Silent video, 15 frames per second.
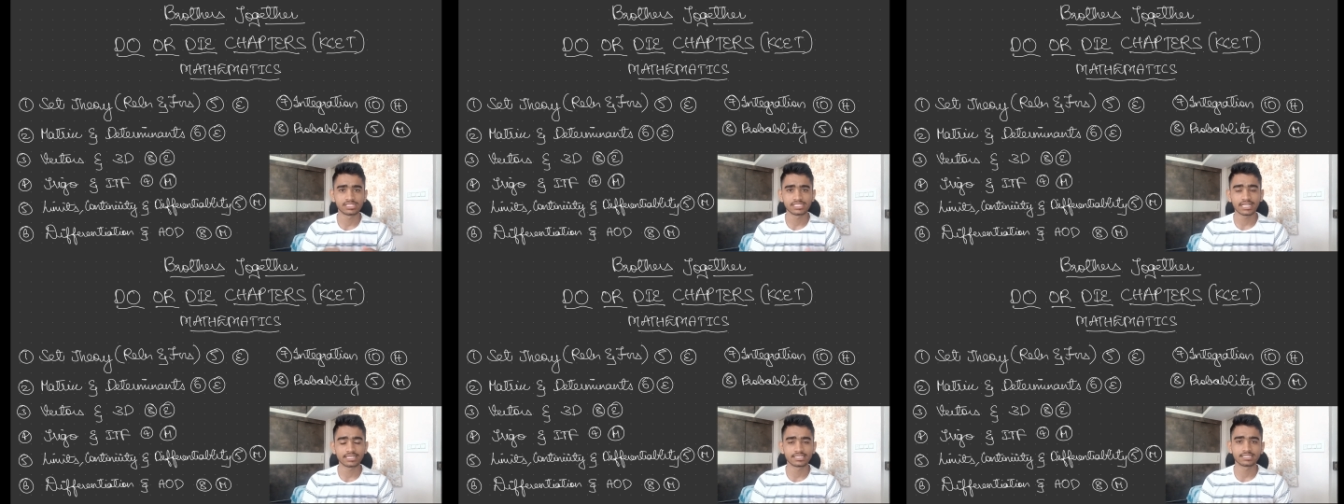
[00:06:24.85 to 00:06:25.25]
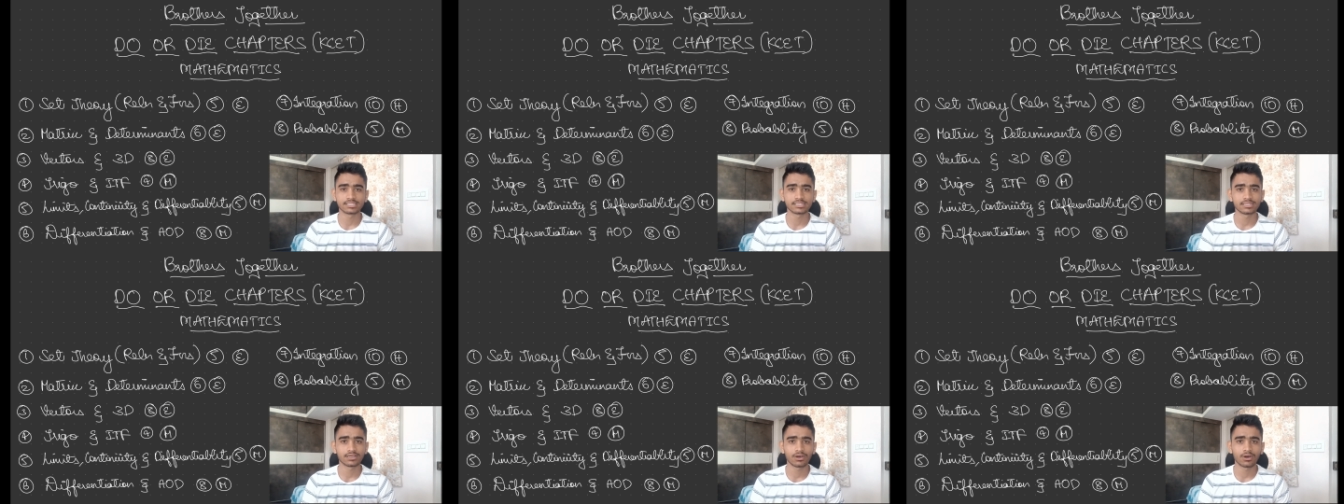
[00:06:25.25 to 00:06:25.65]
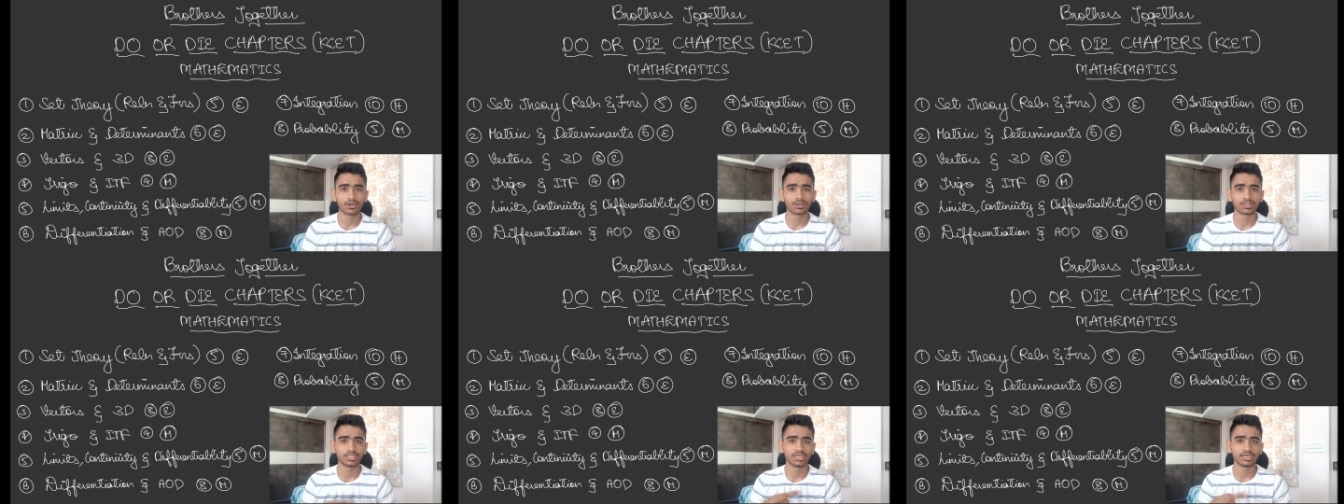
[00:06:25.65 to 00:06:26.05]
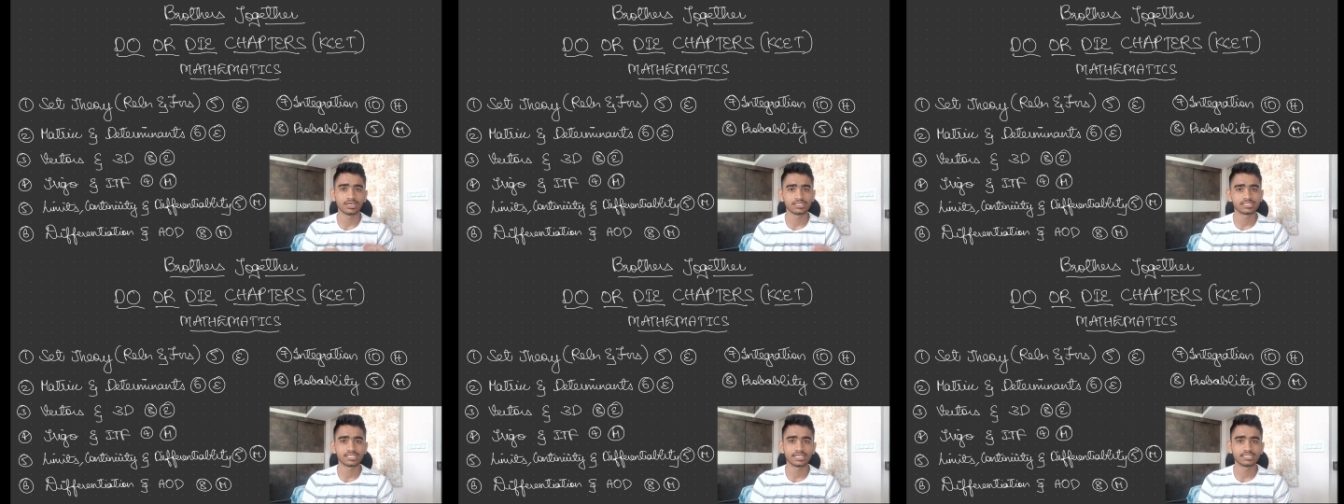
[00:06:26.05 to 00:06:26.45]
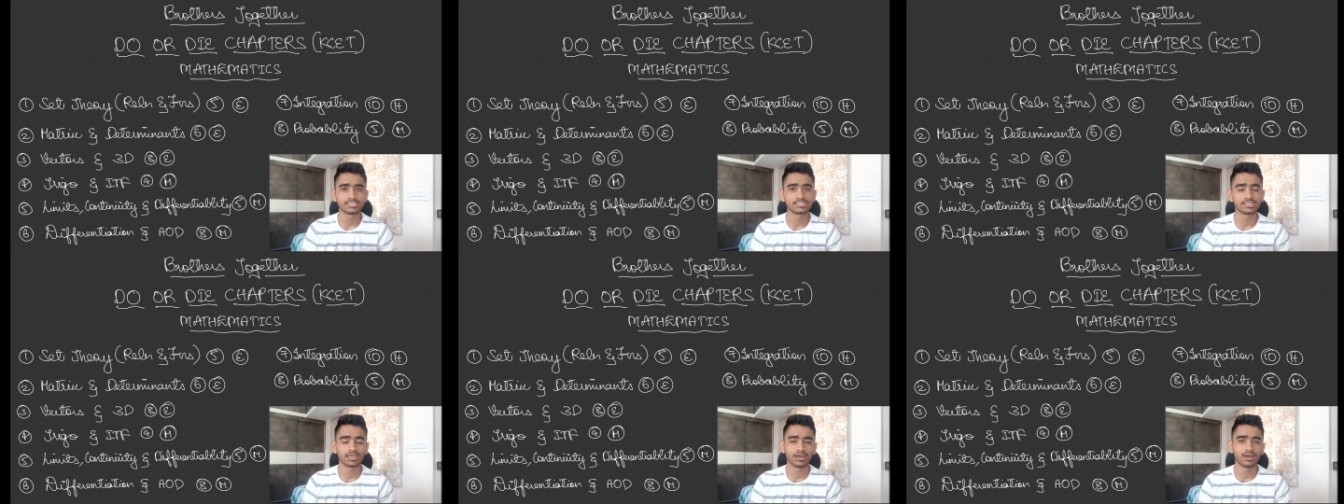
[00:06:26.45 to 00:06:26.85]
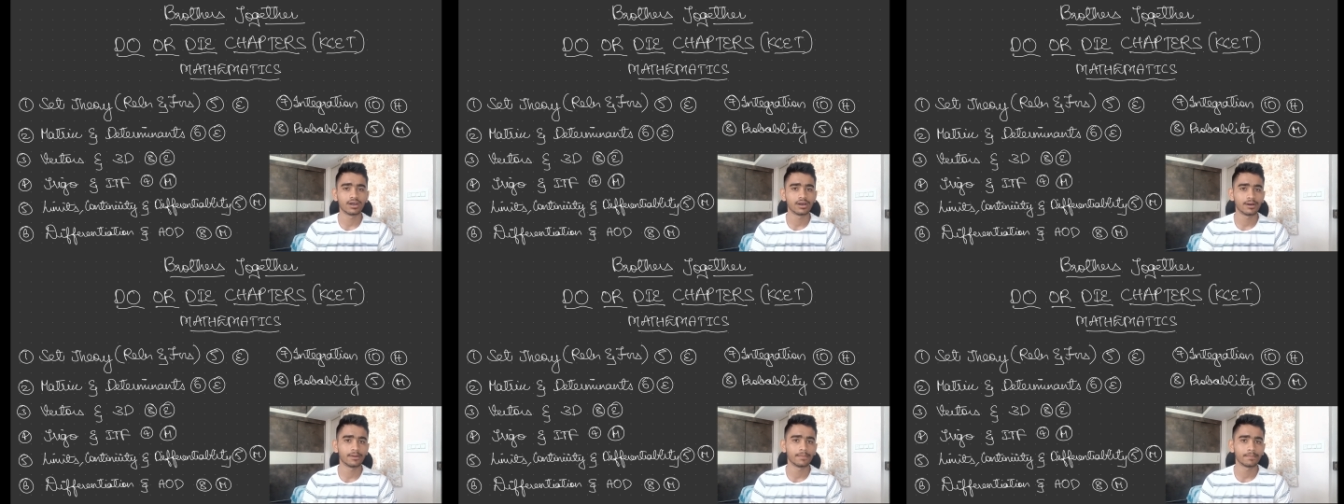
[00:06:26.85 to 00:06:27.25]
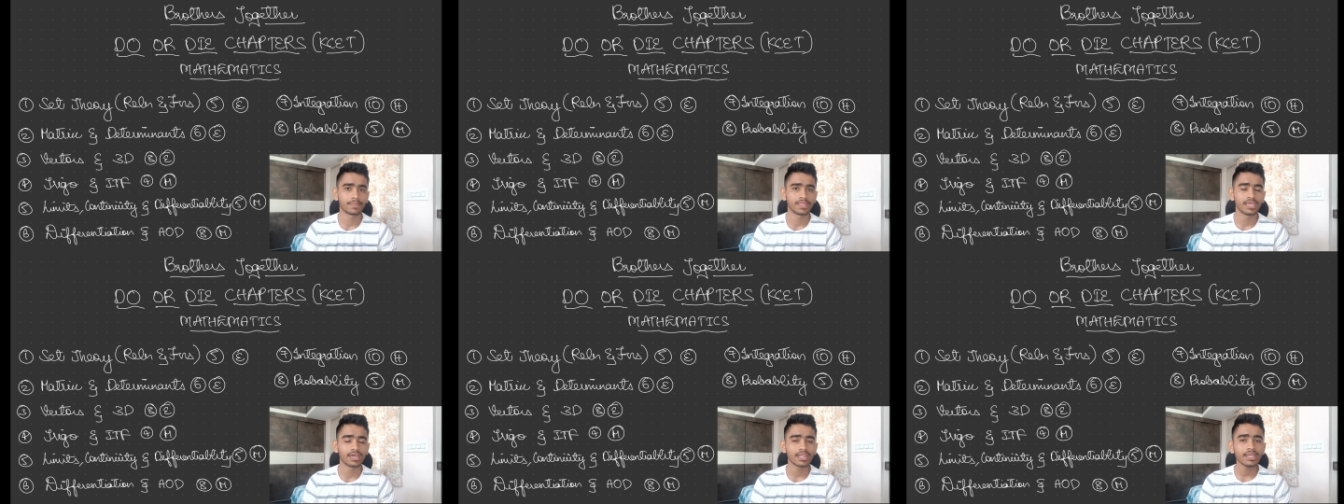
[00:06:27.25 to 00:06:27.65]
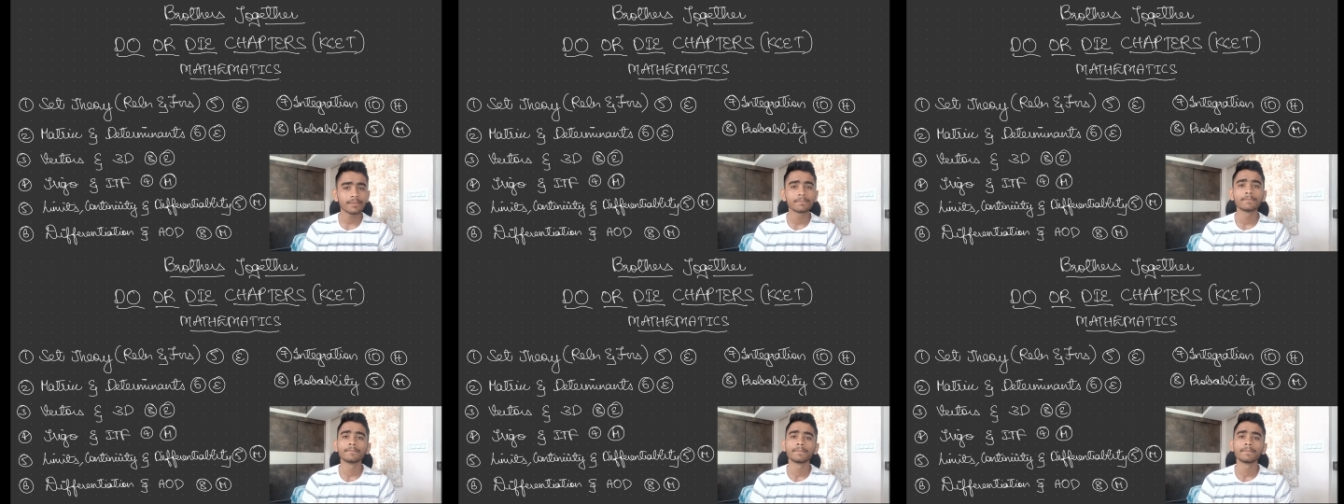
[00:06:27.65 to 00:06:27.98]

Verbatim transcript: sets or the sets uh, theory